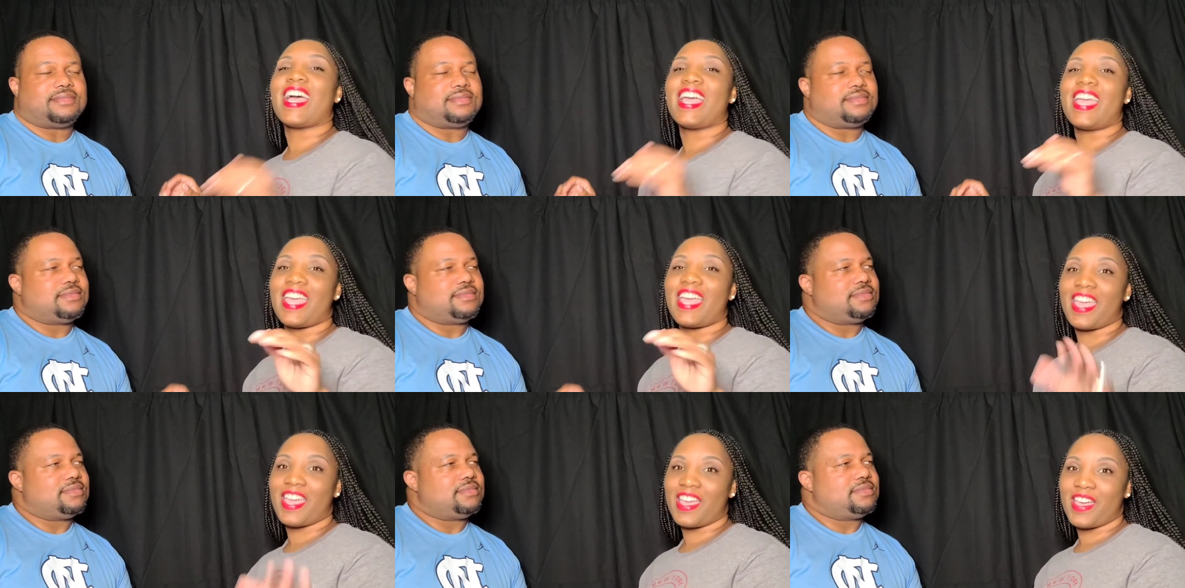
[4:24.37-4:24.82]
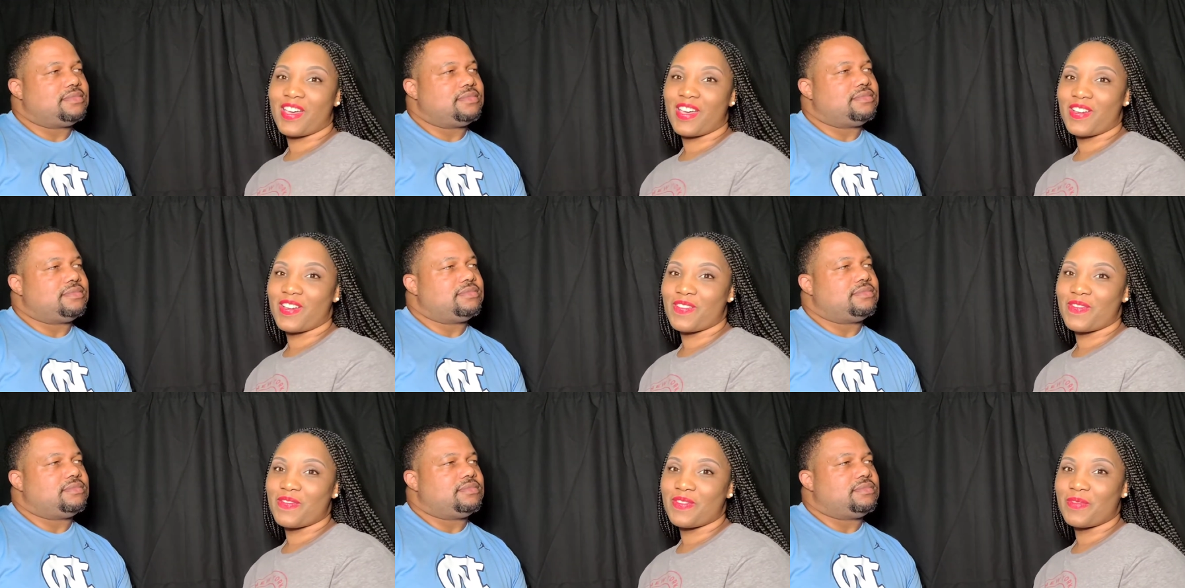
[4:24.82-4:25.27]
Speaker 1: I
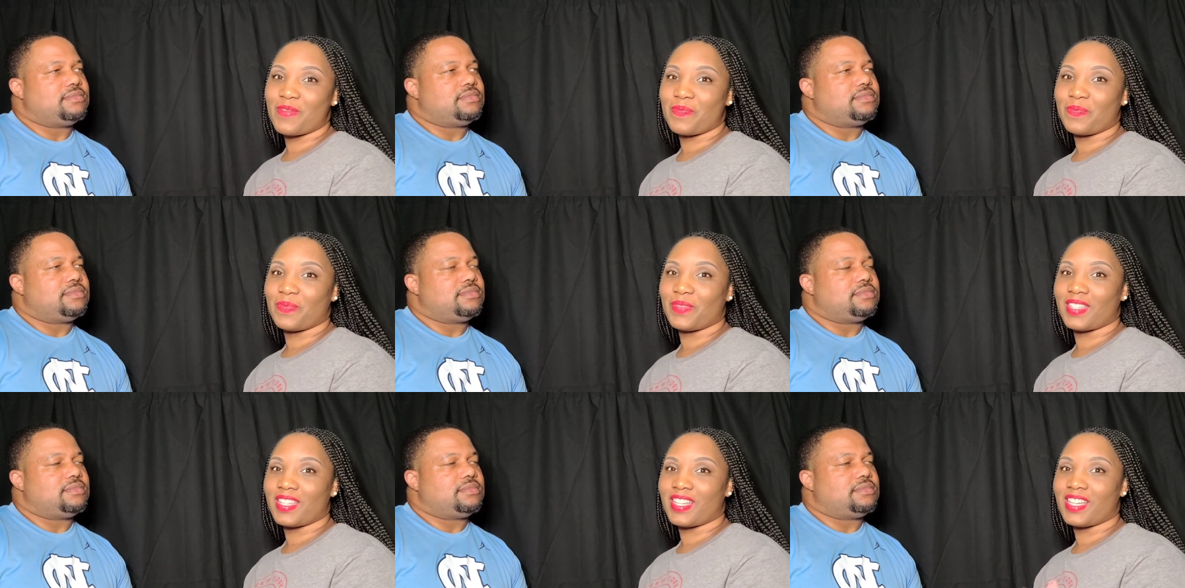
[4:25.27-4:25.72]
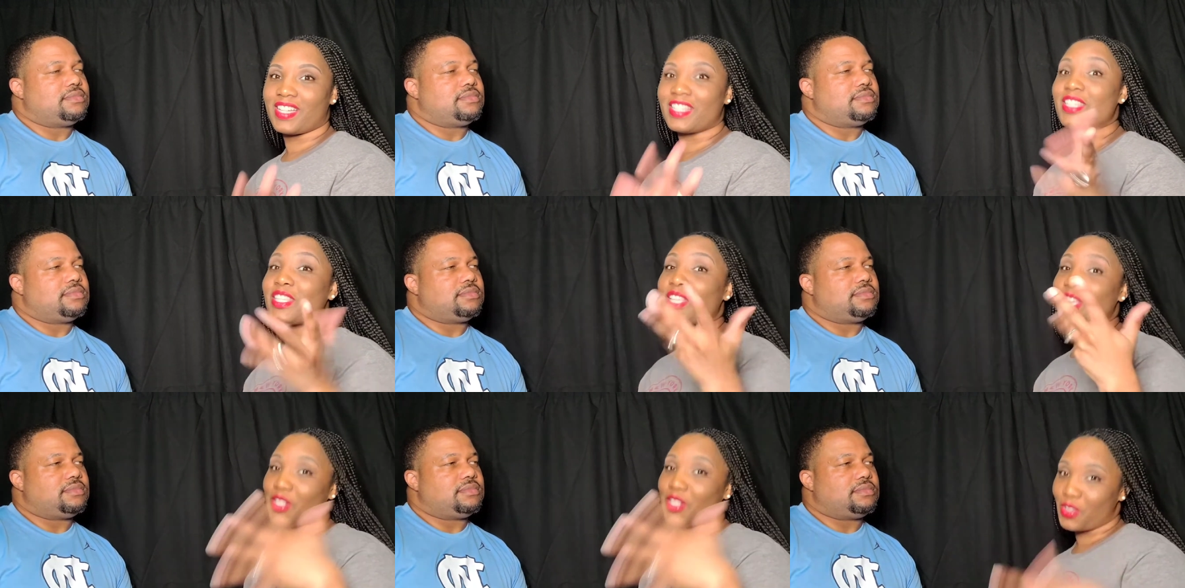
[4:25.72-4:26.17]
have a
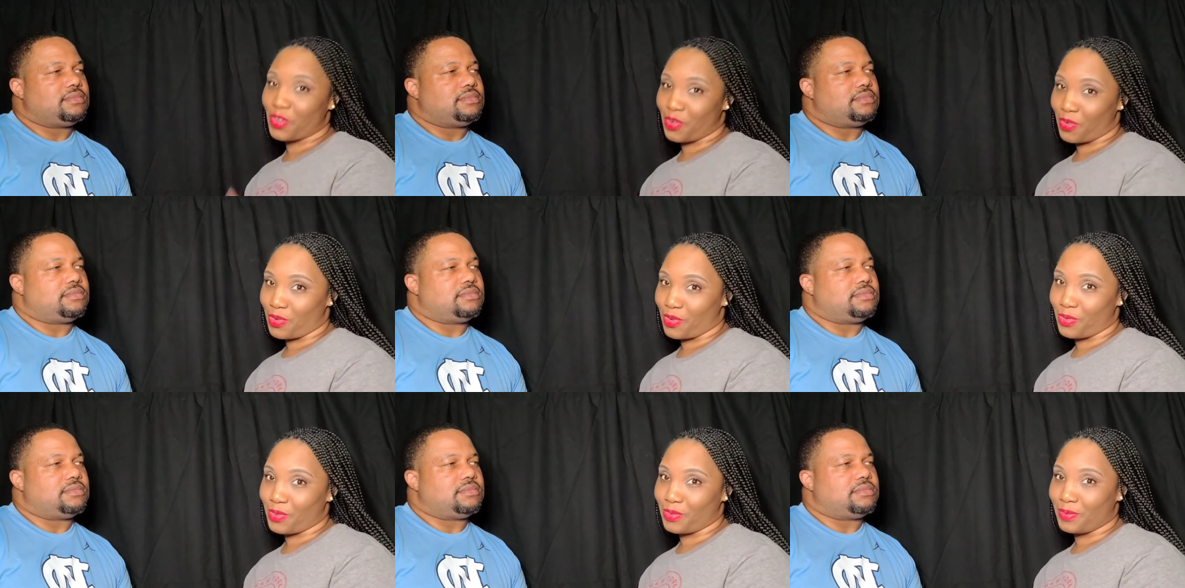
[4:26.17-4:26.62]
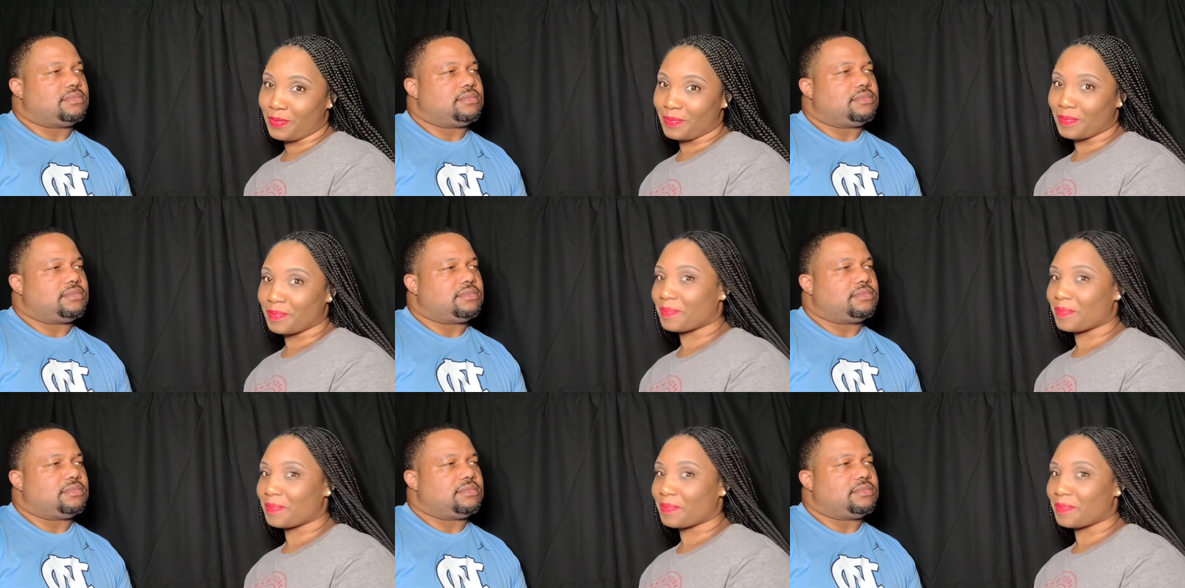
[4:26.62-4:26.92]
10 year old